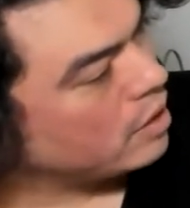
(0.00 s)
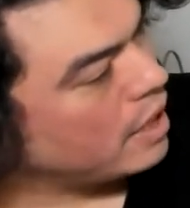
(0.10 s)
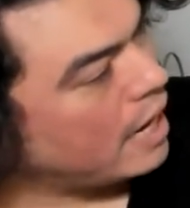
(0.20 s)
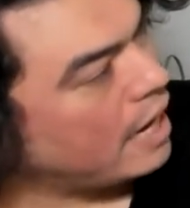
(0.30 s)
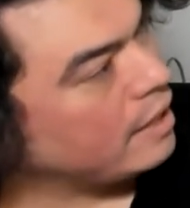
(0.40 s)

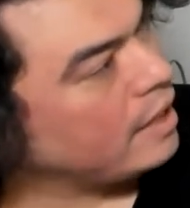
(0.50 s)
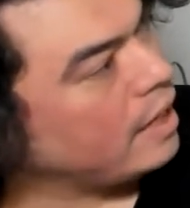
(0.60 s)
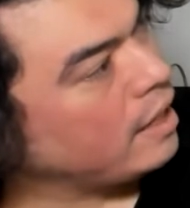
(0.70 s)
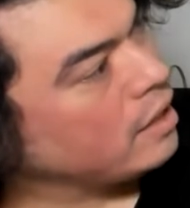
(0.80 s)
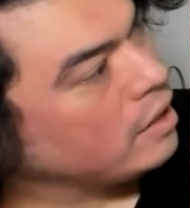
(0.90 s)
And
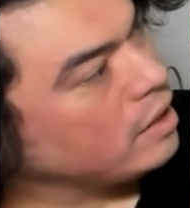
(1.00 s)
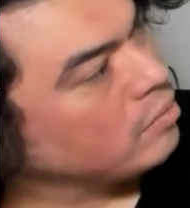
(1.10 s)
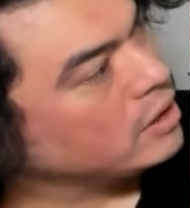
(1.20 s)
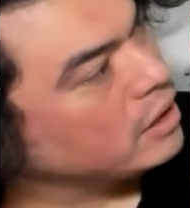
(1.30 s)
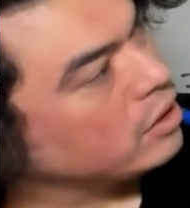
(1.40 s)
then, let me
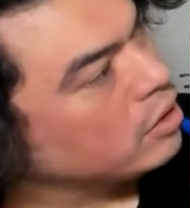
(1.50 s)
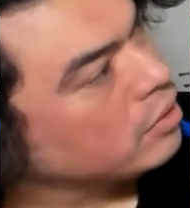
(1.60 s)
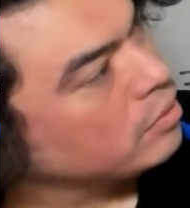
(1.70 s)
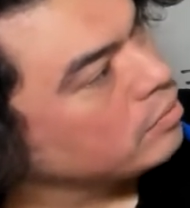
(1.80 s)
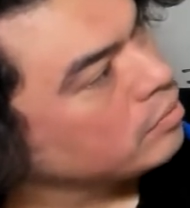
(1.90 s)
see here.
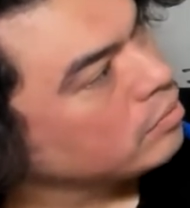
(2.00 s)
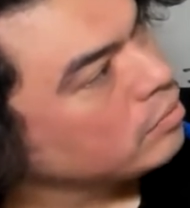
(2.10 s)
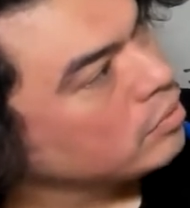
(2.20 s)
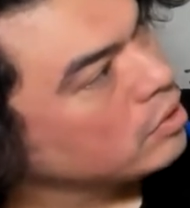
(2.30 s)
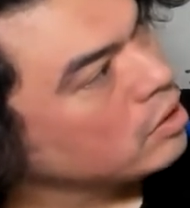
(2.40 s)

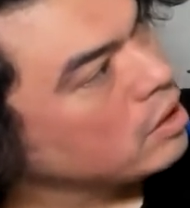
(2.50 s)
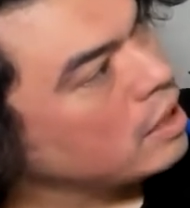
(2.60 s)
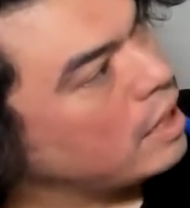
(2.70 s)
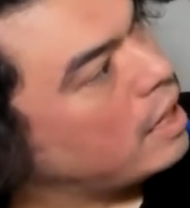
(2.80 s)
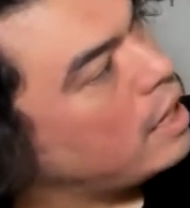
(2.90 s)

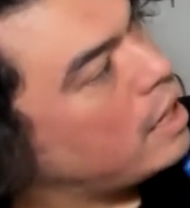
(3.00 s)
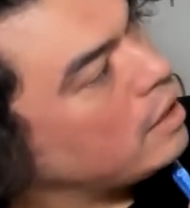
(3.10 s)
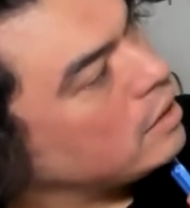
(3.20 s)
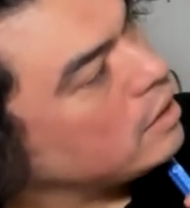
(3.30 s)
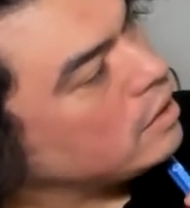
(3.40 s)

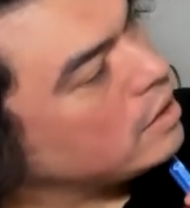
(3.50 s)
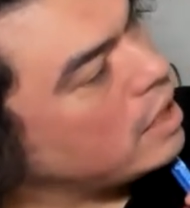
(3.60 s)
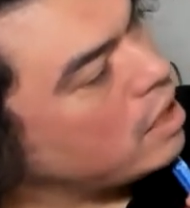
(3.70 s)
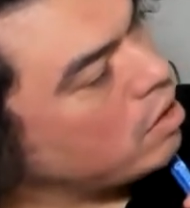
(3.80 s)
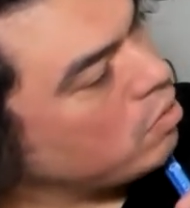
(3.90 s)
And
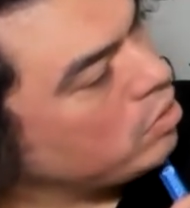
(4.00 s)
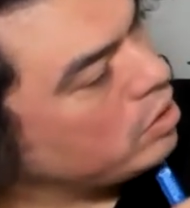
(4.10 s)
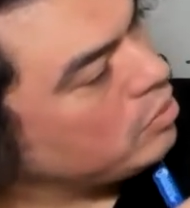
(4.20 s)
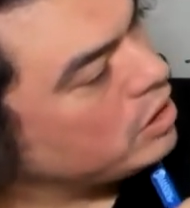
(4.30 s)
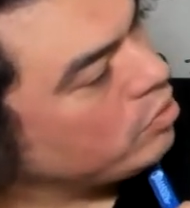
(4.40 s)
now, let
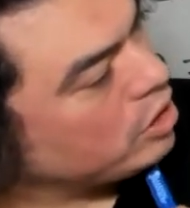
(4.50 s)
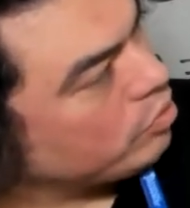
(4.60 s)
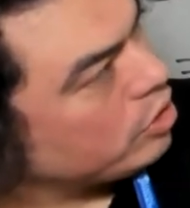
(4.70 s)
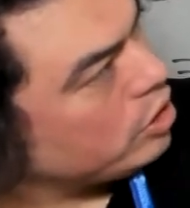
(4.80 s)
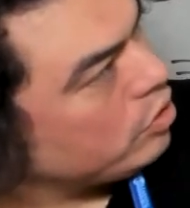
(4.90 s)
me see what else
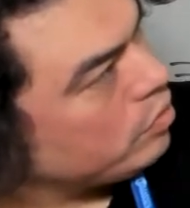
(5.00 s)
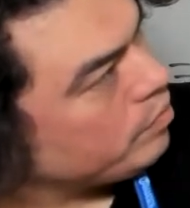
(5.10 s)
we're going to do.